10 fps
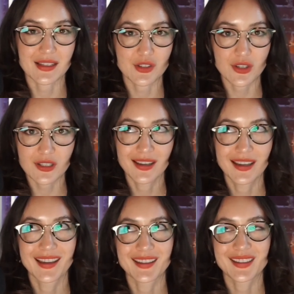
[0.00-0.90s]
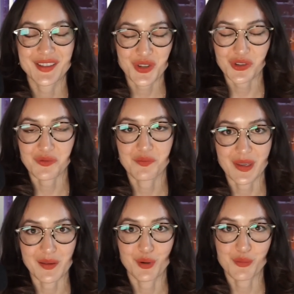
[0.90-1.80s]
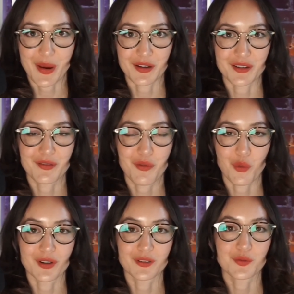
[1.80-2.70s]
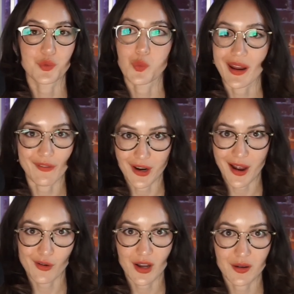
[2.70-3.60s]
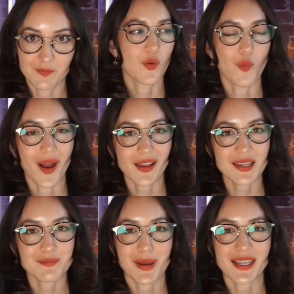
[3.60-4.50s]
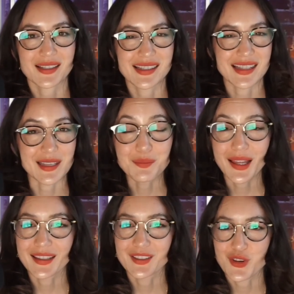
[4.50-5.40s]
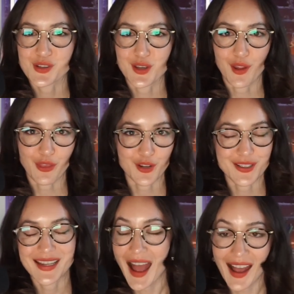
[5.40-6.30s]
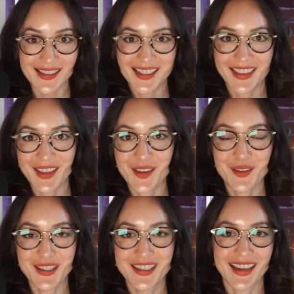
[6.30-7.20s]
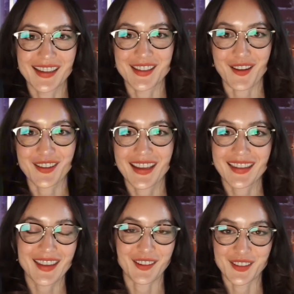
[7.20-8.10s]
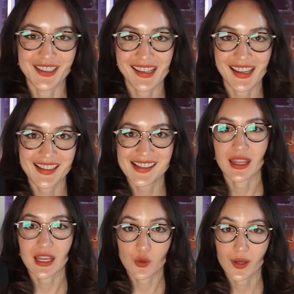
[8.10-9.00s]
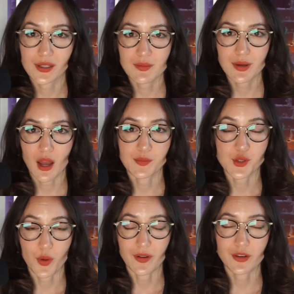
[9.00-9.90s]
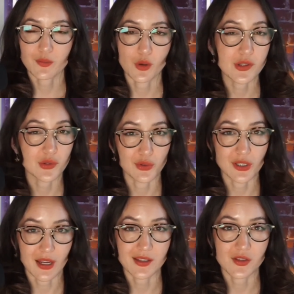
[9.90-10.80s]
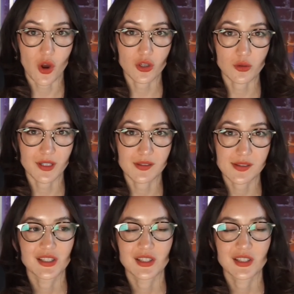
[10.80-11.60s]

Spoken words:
it's good to just be prepared for whatever outcome. While it might seem like just another task that you need to get done in the early days, it quickly becomes one of your most scrutinized documents